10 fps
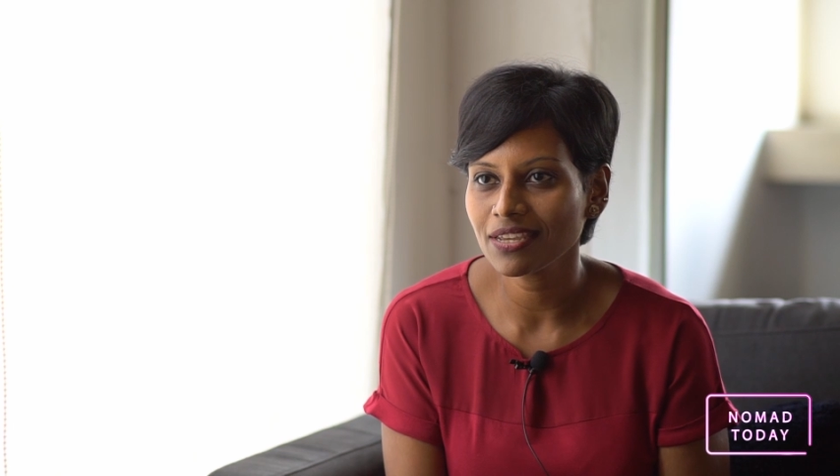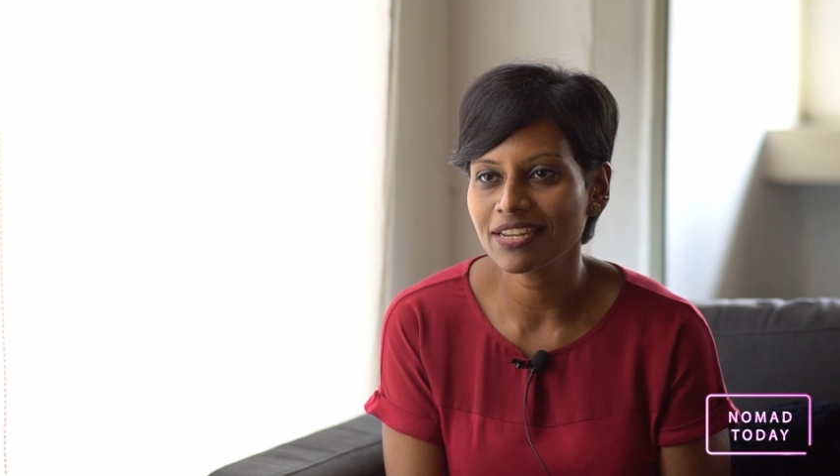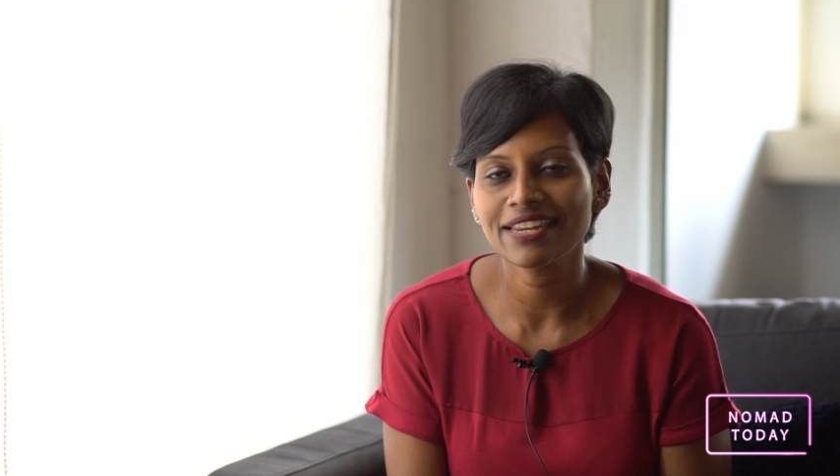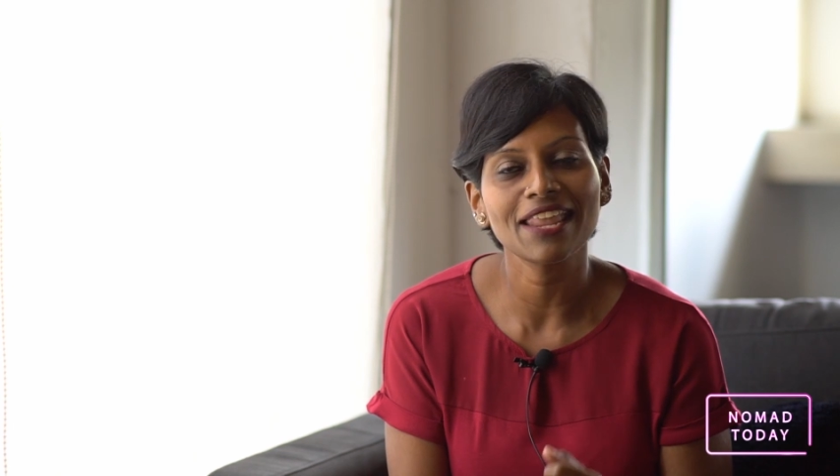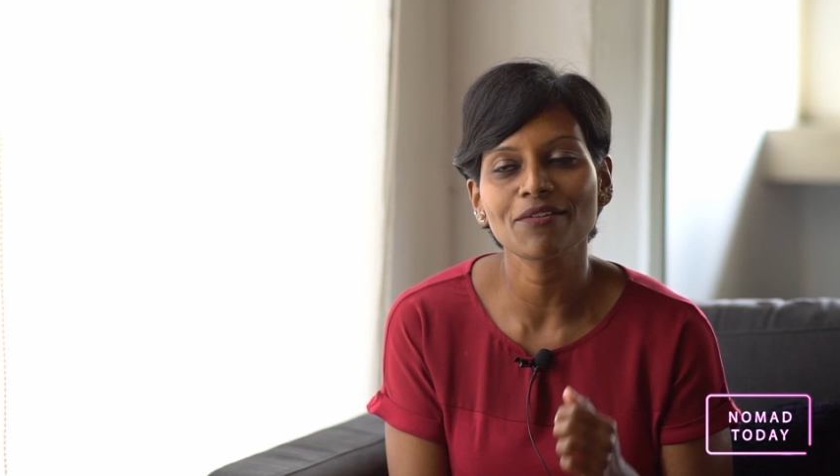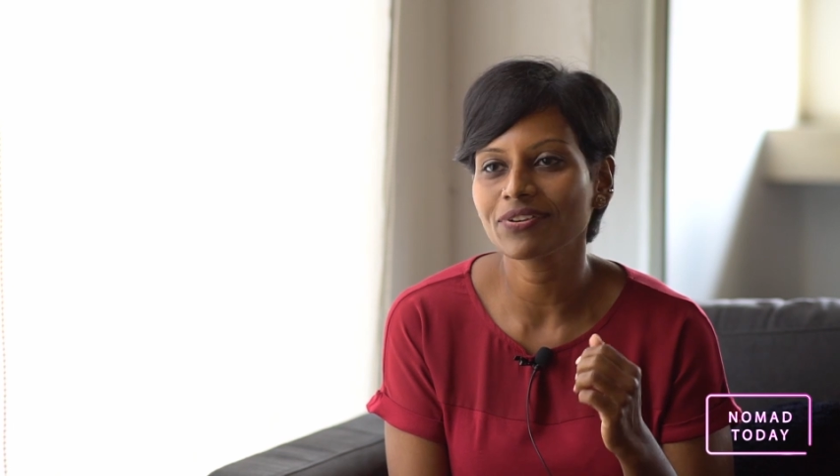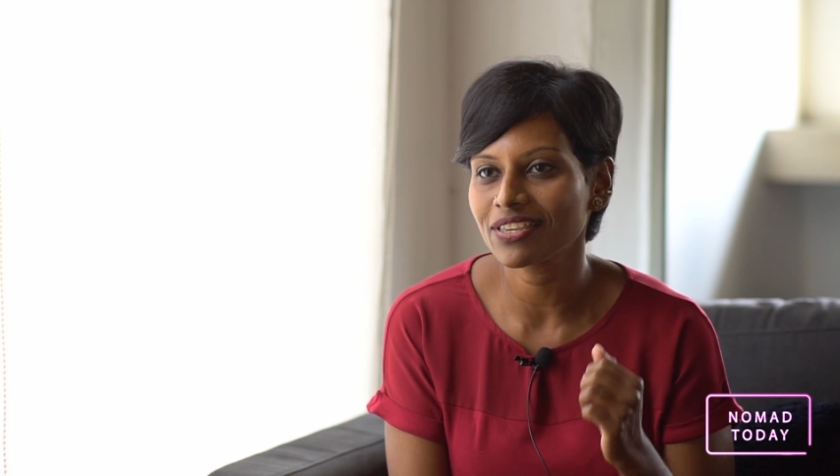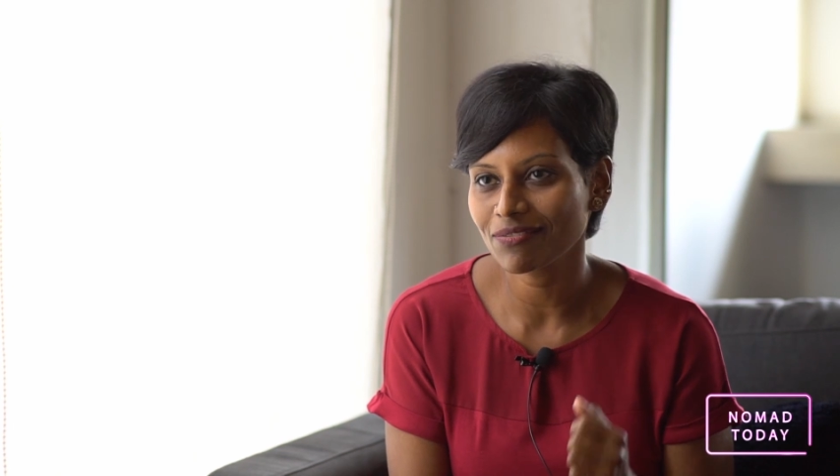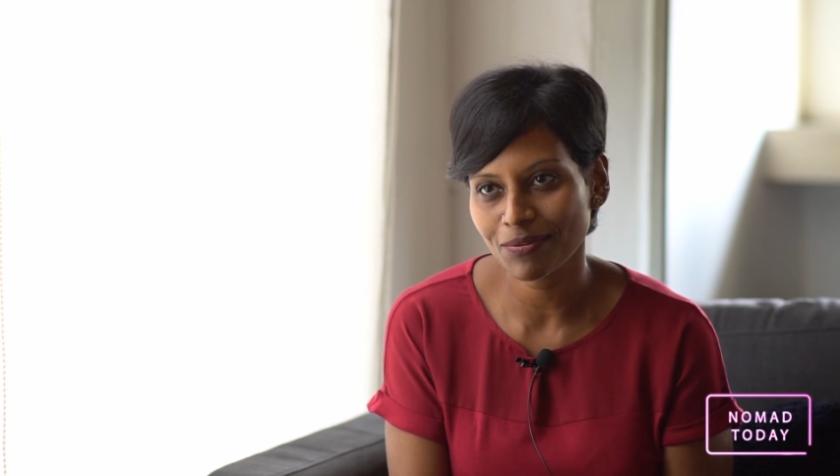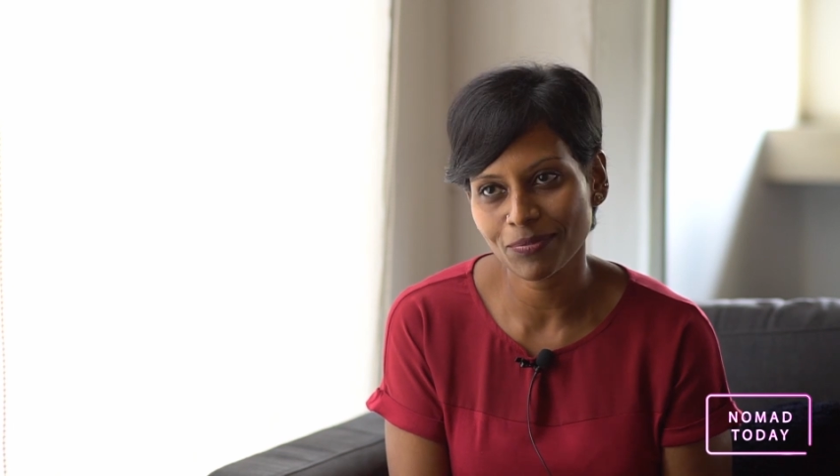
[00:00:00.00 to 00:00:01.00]
never give
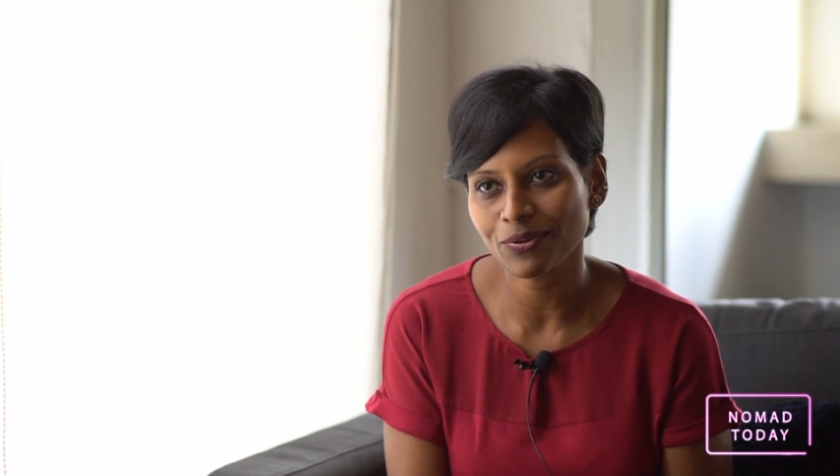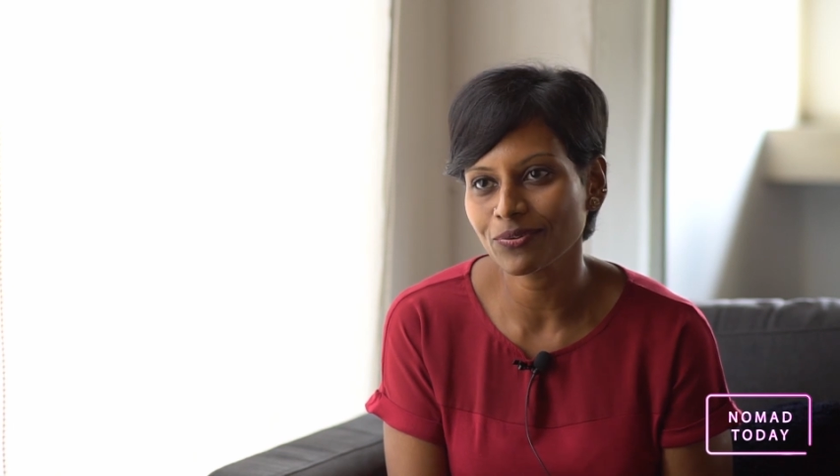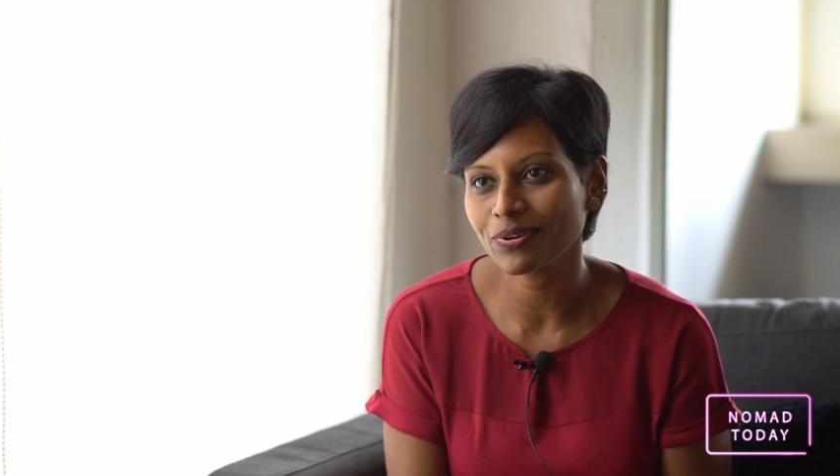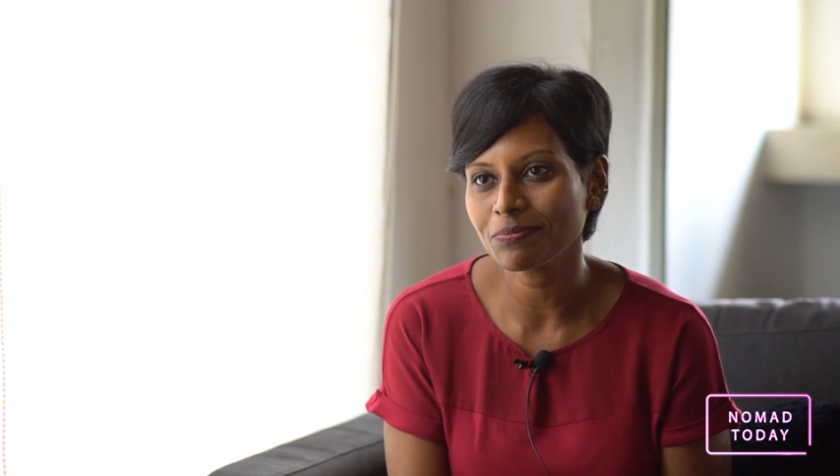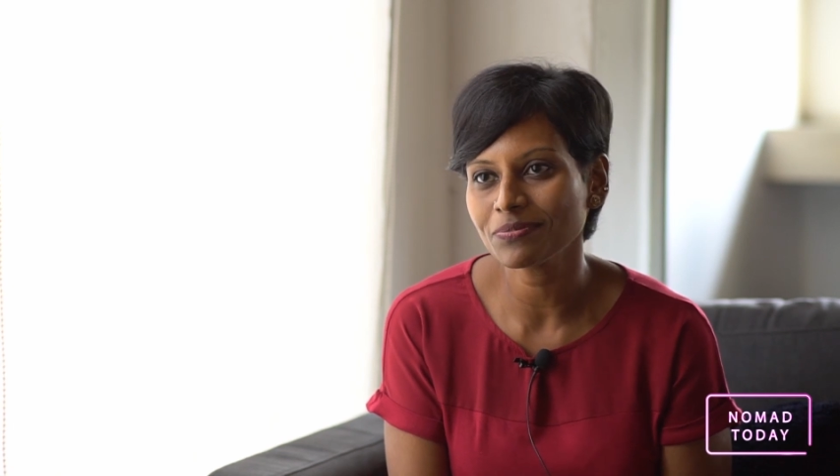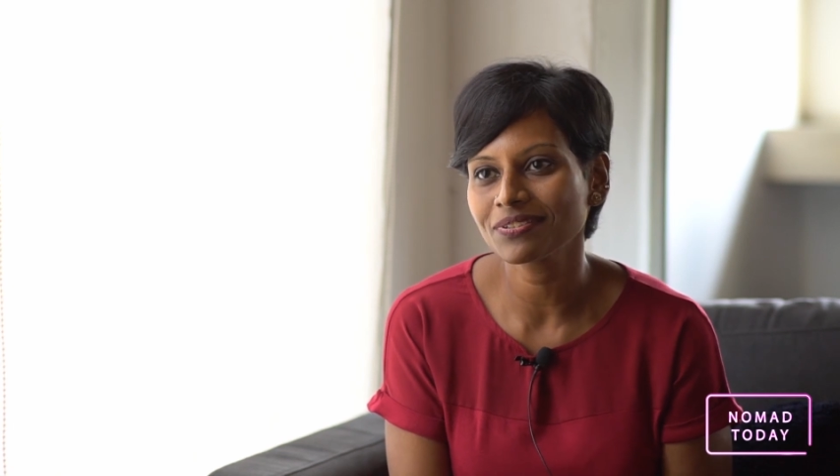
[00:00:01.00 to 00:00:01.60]
up your dreams.